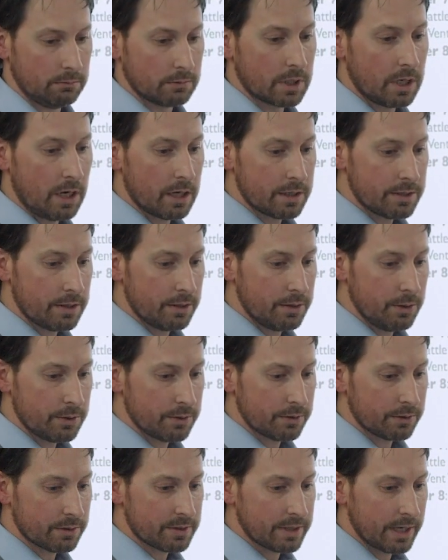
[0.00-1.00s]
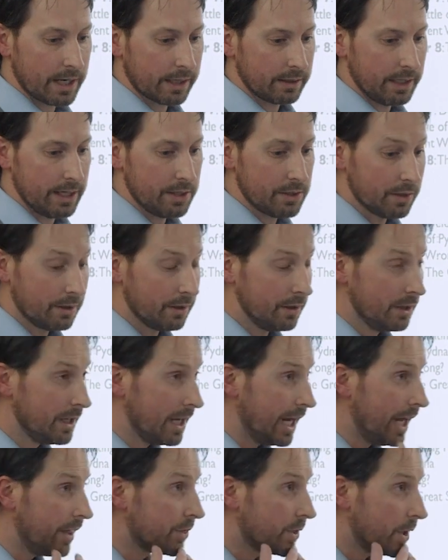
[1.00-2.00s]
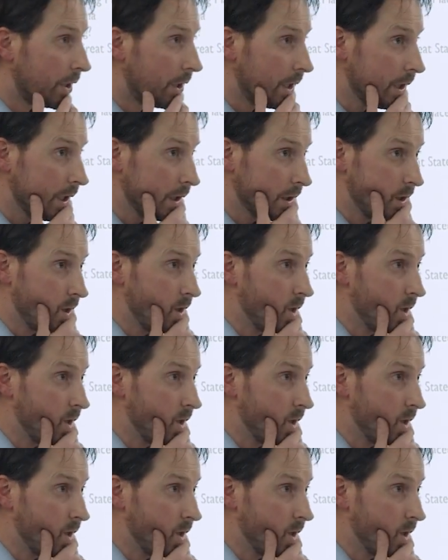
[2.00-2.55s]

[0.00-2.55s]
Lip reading: Constitutional stagnation. And third,